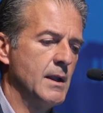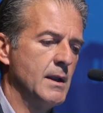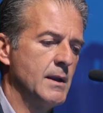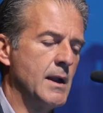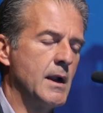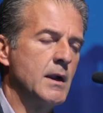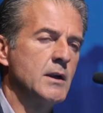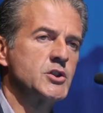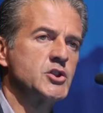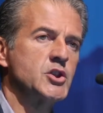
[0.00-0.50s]

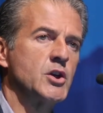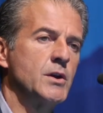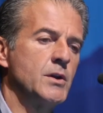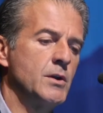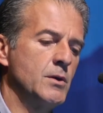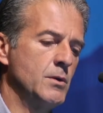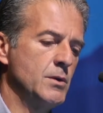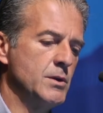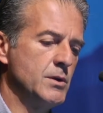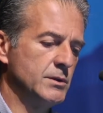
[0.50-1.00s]
Now I'll show
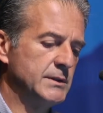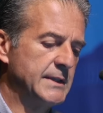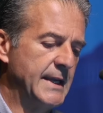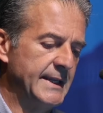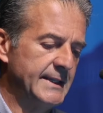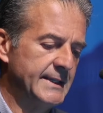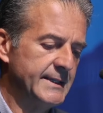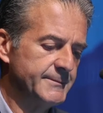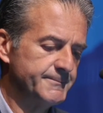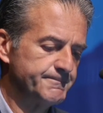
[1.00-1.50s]
you new
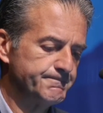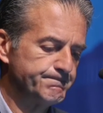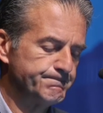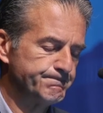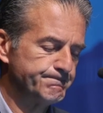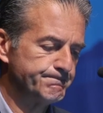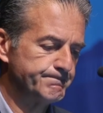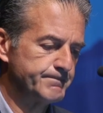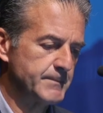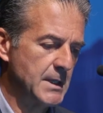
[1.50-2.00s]
data,
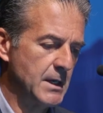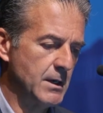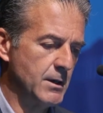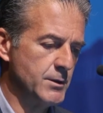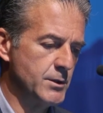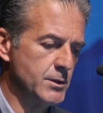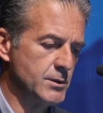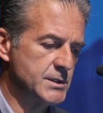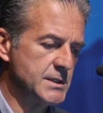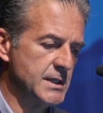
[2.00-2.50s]

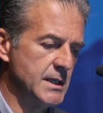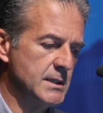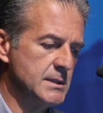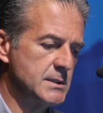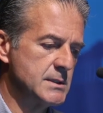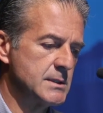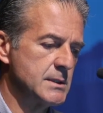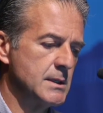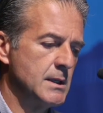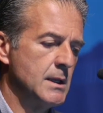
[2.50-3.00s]
new
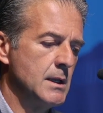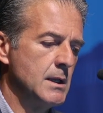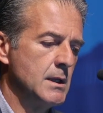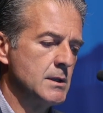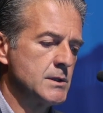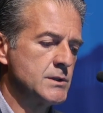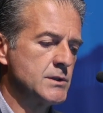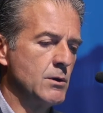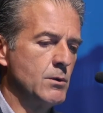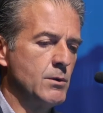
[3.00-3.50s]
genes.
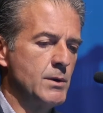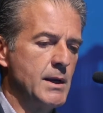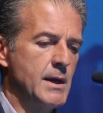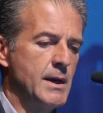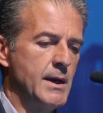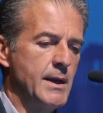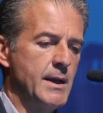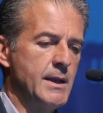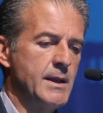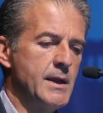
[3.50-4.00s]
So
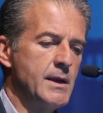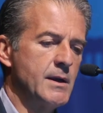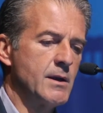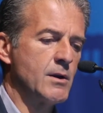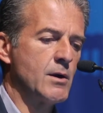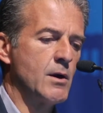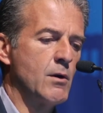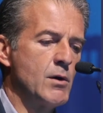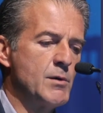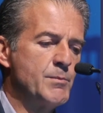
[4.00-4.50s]
a year
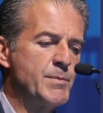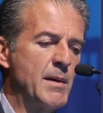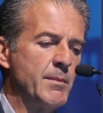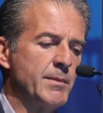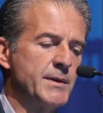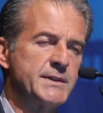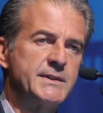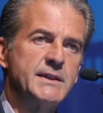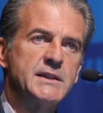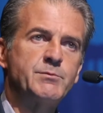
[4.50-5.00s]
ago, we
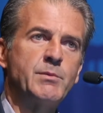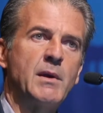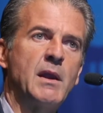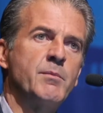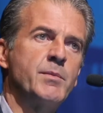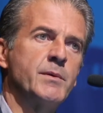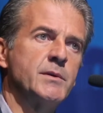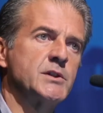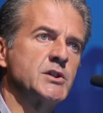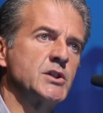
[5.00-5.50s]
published this
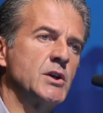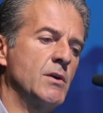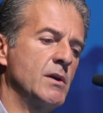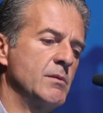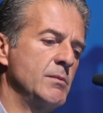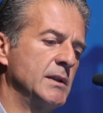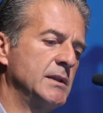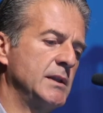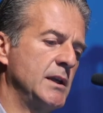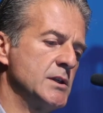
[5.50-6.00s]
paper
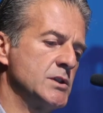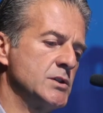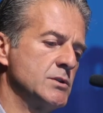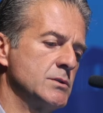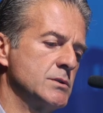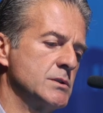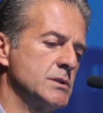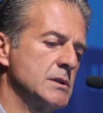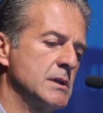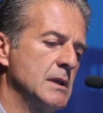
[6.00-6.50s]
showing
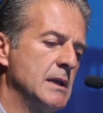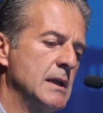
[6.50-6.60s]
mutations